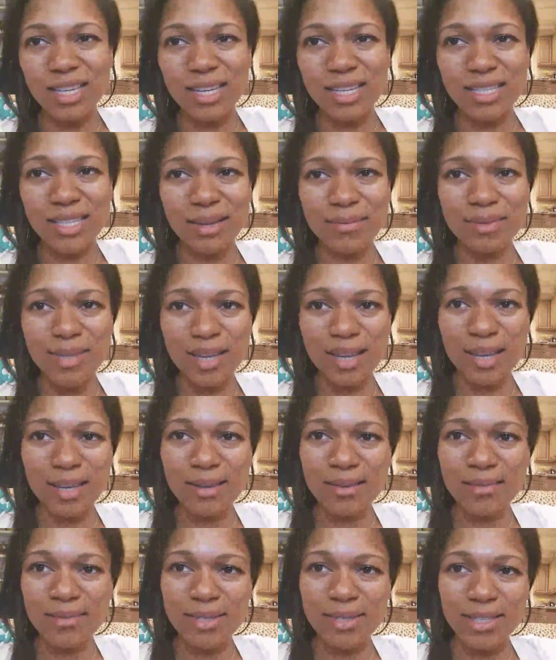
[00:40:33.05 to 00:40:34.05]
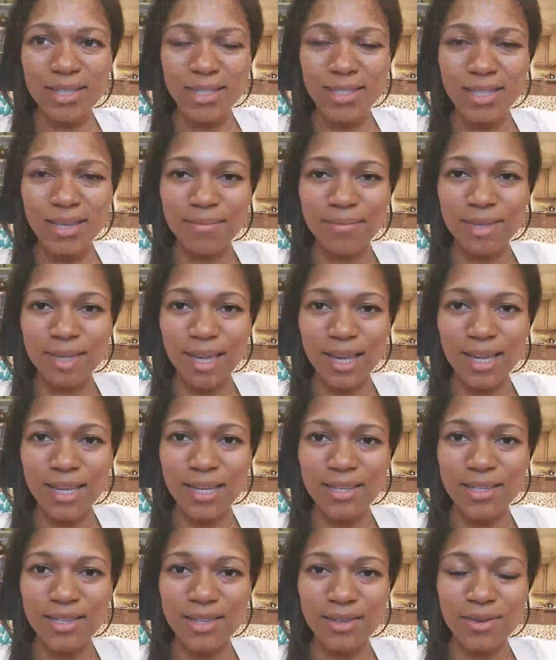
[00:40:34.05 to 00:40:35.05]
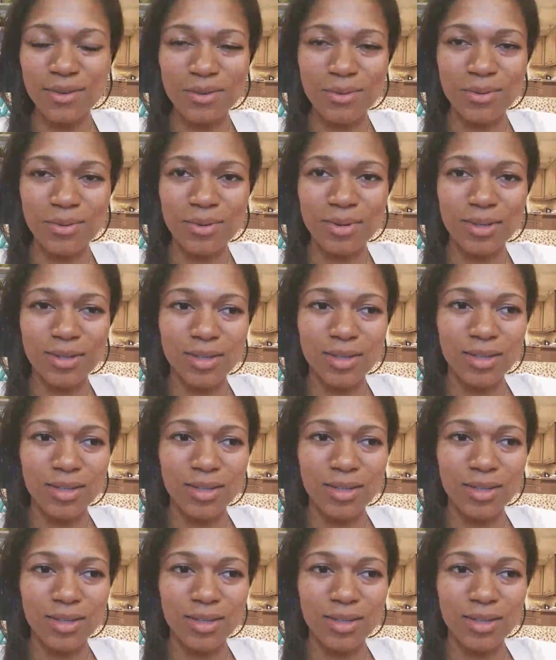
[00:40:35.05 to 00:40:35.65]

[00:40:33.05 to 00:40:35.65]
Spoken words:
Like sometimes, some days you